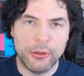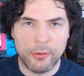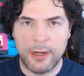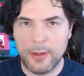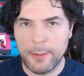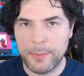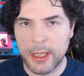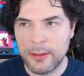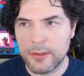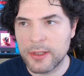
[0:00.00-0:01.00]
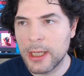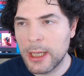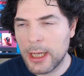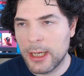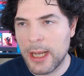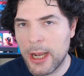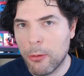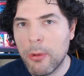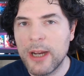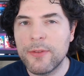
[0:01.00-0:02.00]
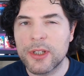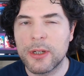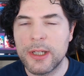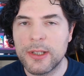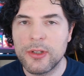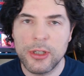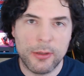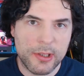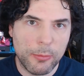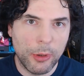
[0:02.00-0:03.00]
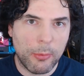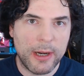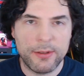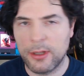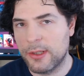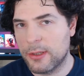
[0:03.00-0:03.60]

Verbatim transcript: driver updates and how wave sizes, you know, smaller wave sizes